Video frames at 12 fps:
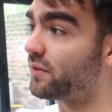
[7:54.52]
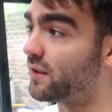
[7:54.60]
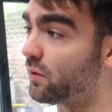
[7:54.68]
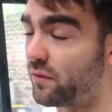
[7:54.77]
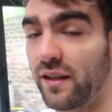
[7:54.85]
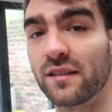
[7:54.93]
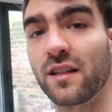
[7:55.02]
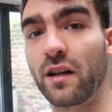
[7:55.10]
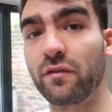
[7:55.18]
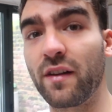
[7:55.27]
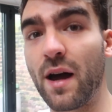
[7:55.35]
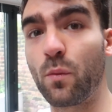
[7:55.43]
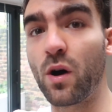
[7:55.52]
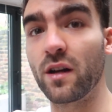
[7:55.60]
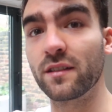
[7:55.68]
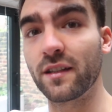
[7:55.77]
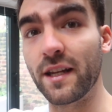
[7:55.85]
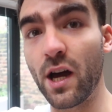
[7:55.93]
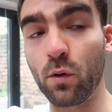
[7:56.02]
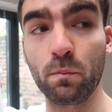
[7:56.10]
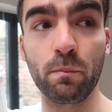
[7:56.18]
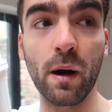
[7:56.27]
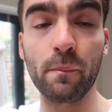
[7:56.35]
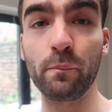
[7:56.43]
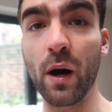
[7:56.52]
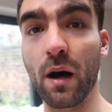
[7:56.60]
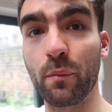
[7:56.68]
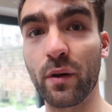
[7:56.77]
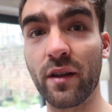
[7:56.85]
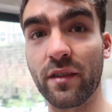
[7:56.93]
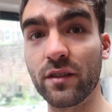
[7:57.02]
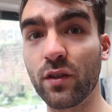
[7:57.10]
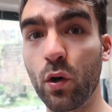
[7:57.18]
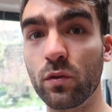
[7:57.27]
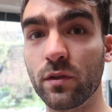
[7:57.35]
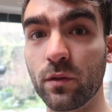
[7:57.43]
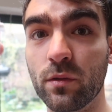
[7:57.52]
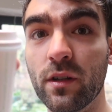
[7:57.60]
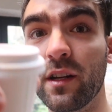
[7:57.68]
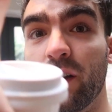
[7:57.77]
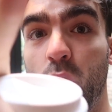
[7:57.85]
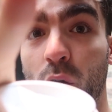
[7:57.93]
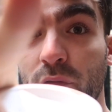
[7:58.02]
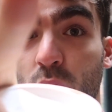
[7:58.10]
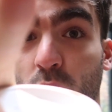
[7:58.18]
for little things like flat whites can help bump up the total of